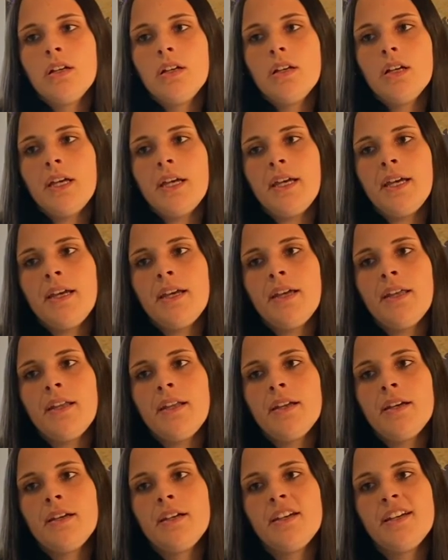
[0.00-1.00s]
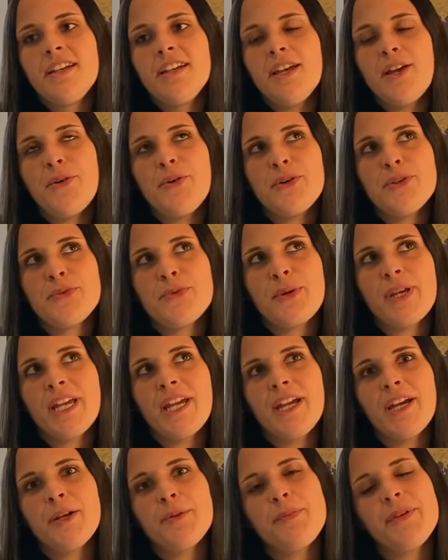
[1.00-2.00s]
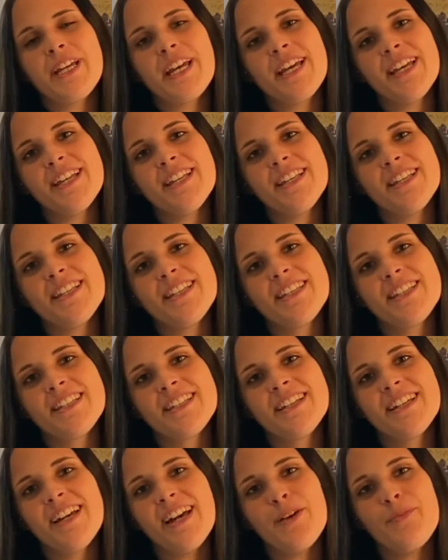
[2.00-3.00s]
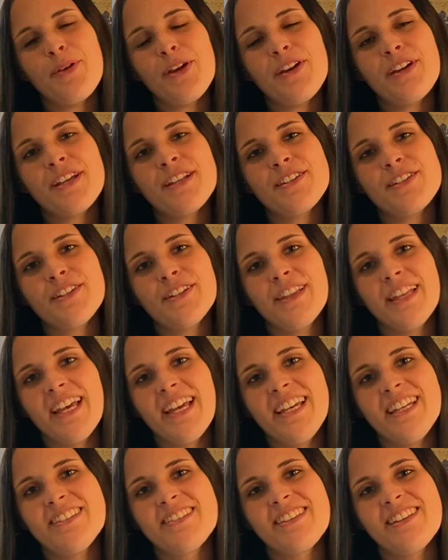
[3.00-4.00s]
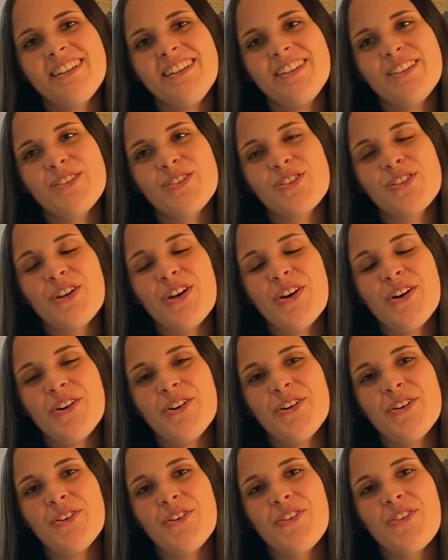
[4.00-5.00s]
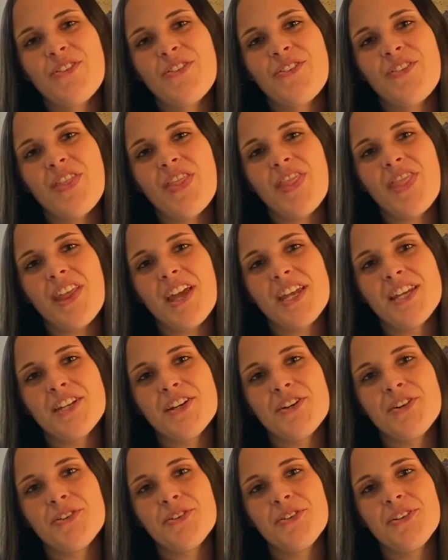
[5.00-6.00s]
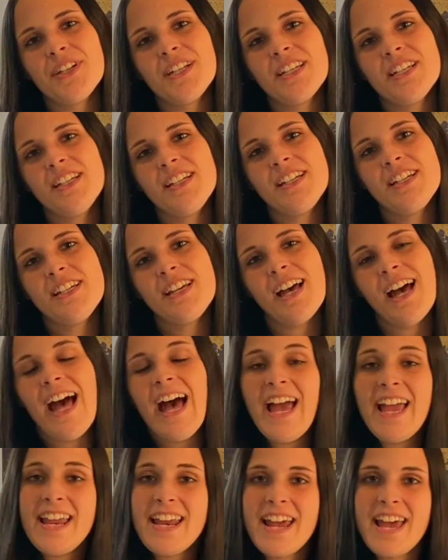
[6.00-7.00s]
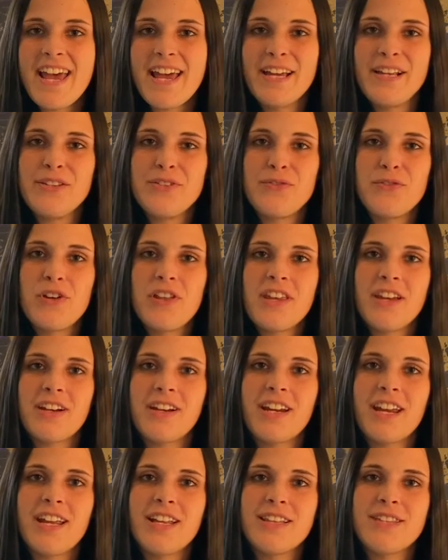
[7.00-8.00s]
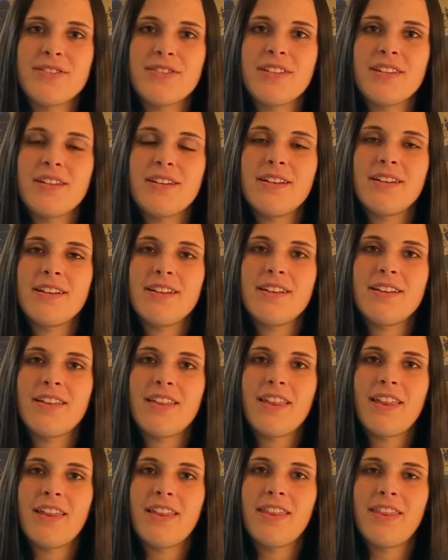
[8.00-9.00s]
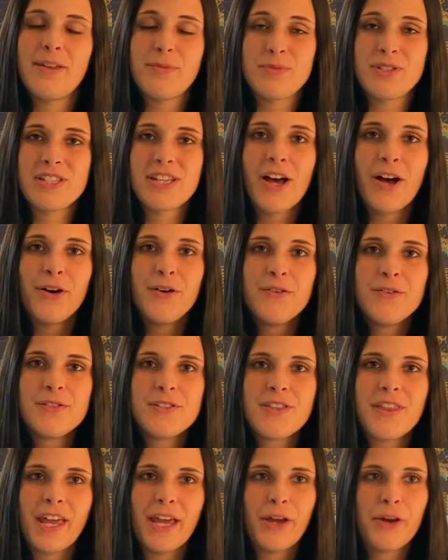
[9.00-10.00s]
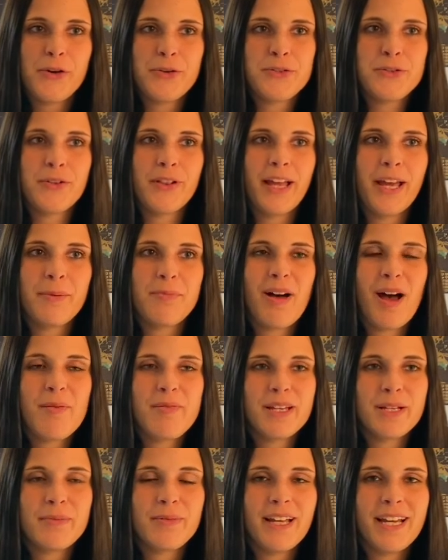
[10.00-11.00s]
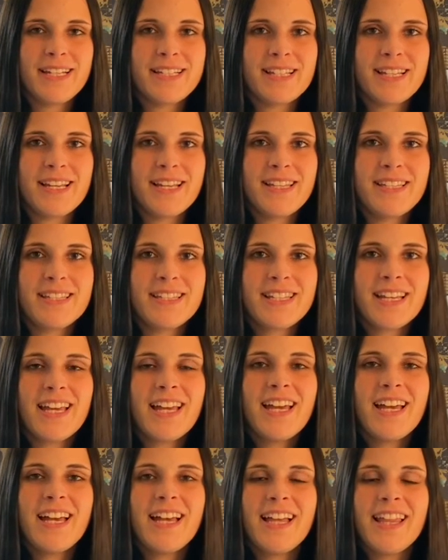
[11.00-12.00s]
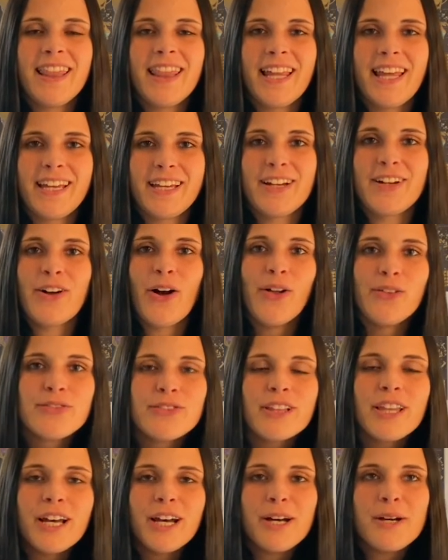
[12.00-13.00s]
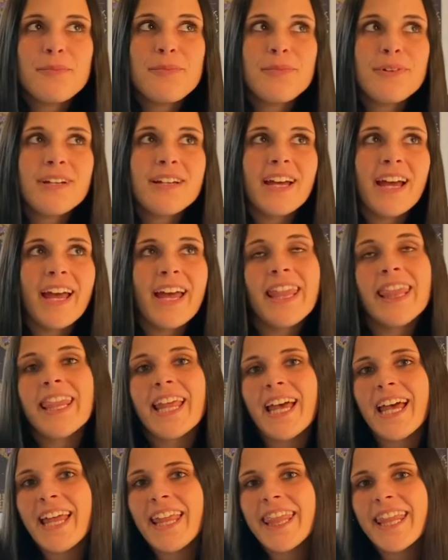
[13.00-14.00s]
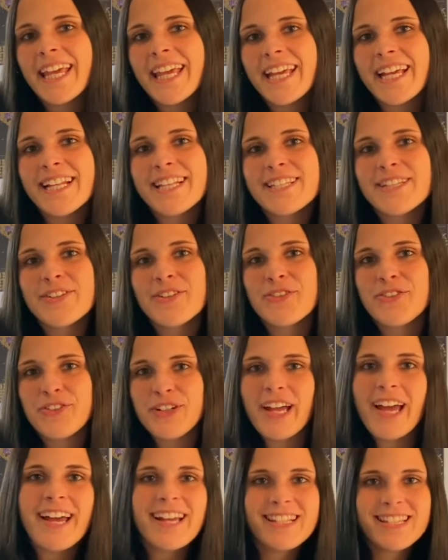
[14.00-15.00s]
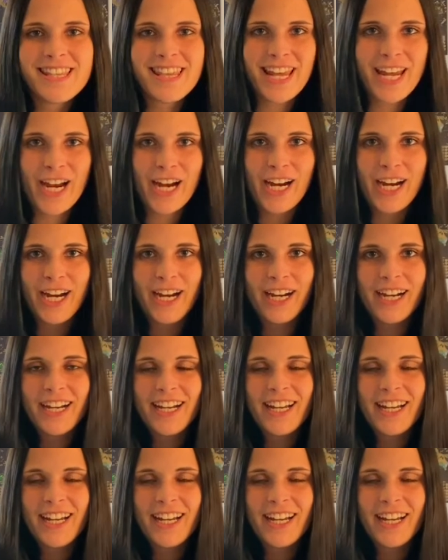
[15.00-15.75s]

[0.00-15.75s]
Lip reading: And it was weird because Americans are lazy, so they don't hide eggs for their kids themselves. They go to like public places, like a golf club, and then the kids look for eggs there,